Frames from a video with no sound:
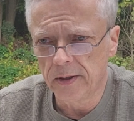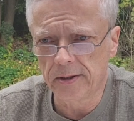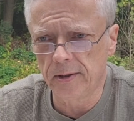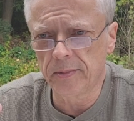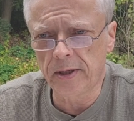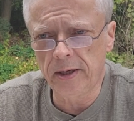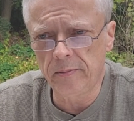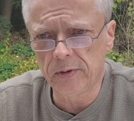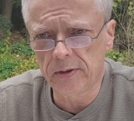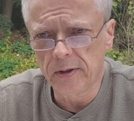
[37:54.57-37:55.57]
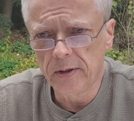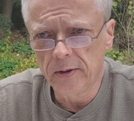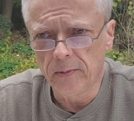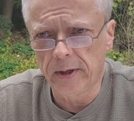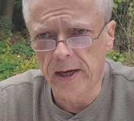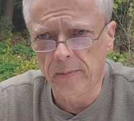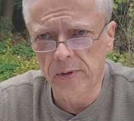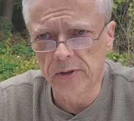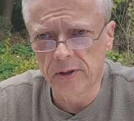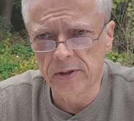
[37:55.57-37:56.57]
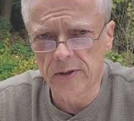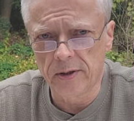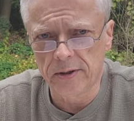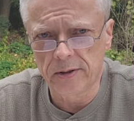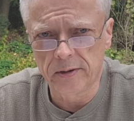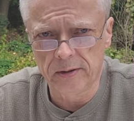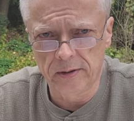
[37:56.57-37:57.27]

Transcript: Sometimes what happens is there's